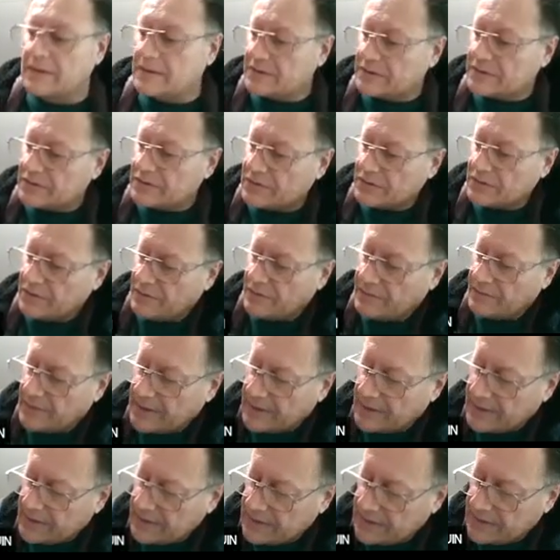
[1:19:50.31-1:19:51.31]
So
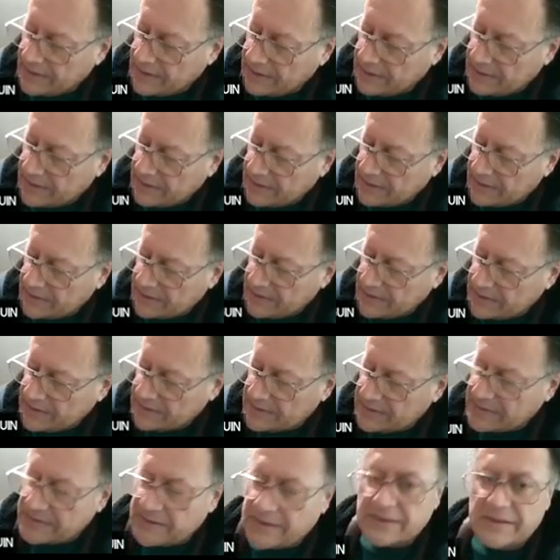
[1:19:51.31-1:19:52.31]
my
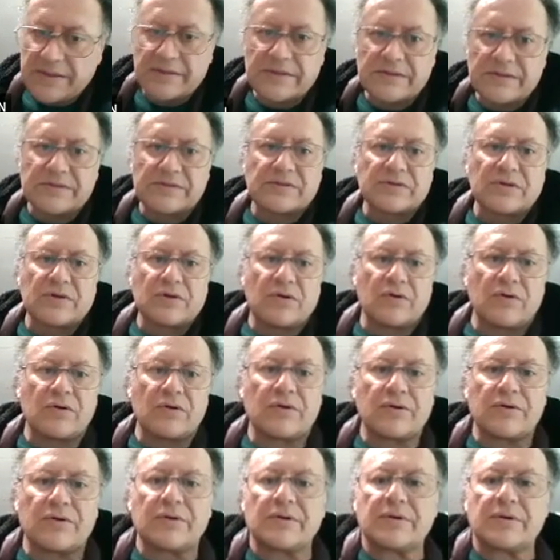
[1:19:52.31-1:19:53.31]
z
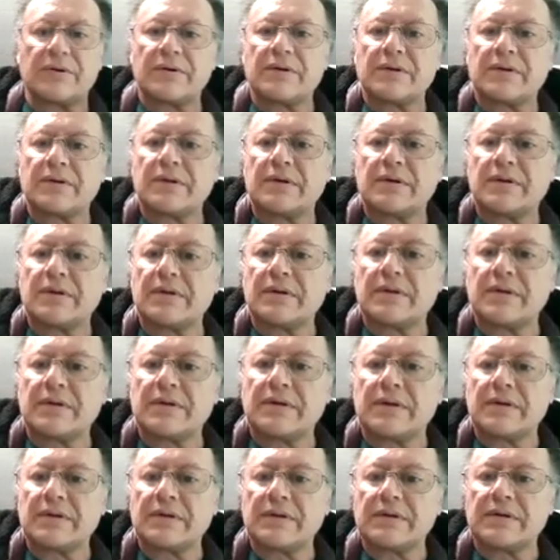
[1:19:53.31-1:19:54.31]
score
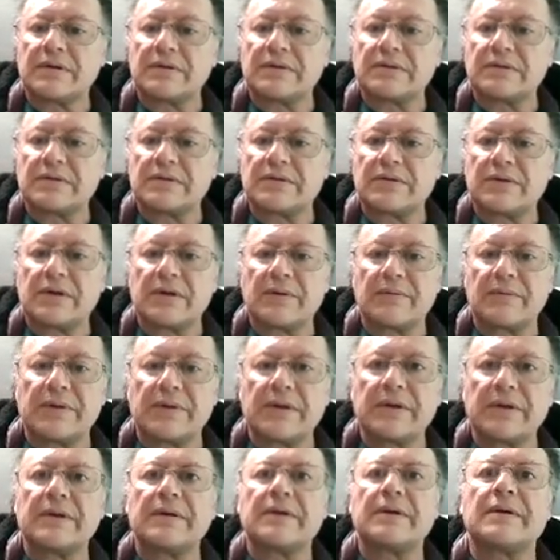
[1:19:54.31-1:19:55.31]
is going to
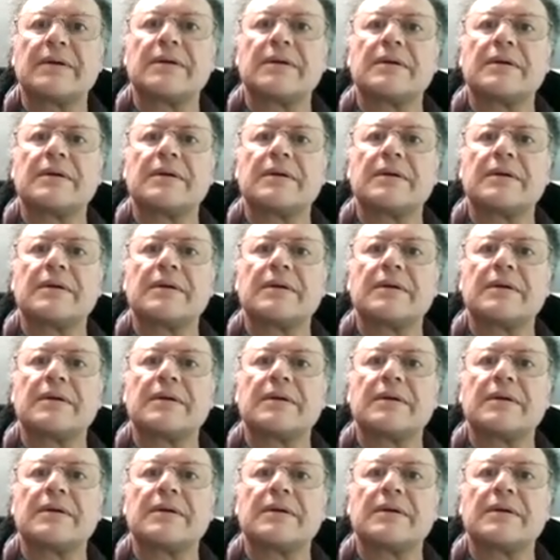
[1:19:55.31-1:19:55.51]
be